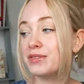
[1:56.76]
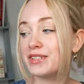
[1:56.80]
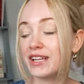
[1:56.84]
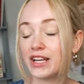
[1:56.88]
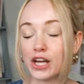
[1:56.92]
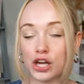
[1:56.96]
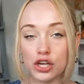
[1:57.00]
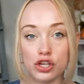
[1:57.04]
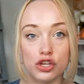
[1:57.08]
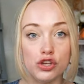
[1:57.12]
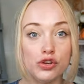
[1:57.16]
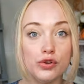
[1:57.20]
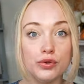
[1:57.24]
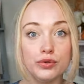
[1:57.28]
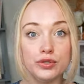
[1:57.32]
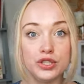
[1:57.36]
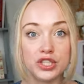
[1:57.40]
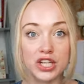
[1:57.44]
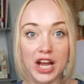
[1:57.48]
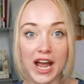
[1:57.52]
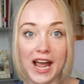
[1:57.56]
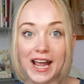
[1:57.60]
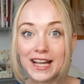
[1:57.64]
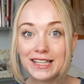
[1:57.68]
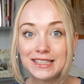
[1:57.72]
was like a huge
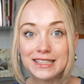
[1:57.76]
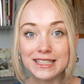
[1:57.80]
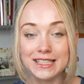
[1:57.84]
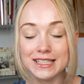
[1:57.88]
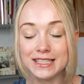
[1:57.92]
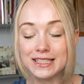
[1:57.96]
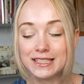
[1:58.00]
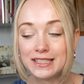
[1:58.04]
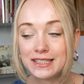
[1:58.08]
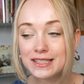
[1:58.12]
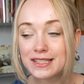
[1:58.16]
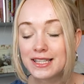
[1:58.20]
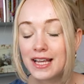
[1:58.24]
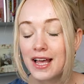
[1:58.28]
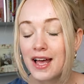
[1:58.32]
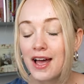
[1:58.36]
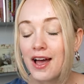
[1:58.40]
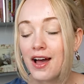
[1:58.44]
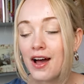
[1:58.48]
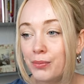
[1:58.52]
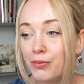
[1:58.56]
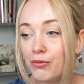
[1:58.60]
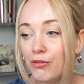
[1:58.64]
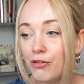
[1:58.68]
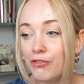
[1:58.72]
80s
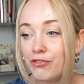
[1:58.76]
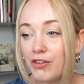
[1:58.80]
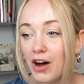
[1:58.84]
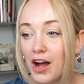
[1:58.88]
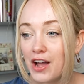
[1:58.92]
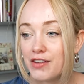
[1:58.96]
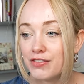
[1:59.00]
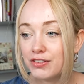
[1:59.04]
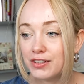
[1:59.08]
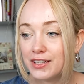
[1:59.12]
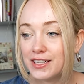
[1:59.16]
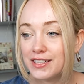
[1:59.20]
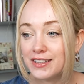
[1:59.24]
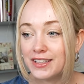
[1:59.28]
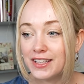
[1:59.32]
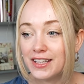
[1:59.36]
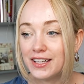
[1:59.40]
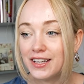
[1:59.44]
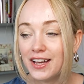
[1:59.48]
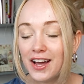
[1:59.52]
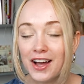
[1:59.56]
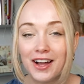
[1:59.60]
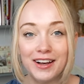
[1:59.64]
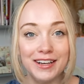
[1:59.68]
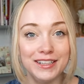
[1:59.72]
revival in
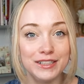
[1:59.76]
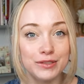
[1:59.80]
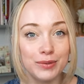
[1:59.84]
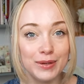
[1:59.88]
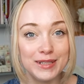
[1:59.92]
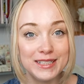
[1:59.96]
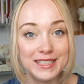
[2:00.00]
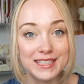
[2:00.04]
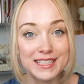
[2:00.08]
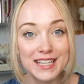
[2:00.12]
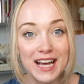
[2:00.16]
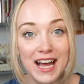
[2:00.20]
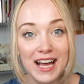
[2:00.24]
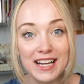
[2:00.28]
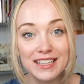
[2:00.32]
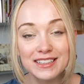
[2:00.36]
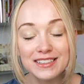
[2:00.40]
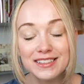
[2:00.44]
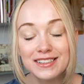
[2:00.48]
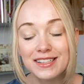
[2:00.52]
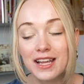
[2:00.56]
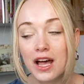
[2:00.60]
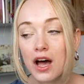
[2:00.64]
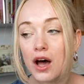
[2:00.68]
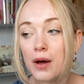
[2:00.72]
the early
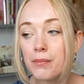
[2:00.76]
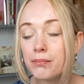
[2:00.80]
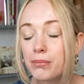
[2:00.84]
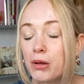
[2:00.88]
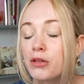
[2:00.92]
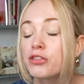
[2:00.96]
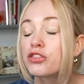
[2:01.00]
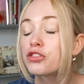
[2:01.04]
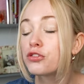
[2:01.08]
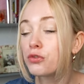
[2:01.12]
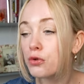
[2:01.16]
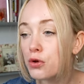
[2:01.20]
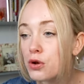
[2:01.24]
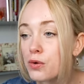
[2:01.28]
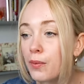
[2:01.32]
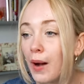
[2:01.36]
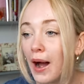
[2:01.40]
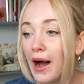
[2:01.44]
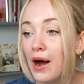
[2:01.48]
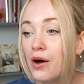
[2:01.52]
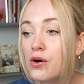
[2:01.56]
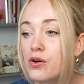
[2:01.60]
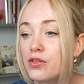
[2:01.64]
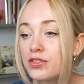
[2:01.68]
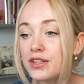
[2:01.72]
2010s, but
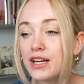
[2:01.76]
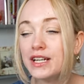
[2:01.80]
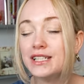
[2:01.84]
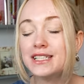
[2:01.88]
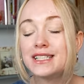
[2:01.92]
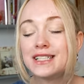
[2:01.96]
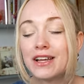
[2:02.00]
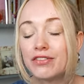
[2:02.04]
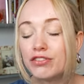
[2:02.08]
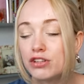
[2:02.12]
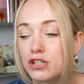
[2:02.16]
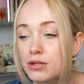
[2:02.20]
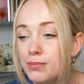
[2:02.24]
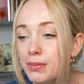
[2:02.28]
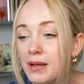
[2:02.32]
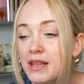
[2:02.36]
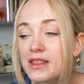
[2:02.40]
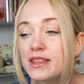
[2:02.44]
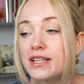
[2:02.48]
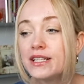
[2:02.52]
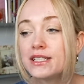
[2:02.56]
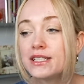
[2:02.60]
throughout there has definitely been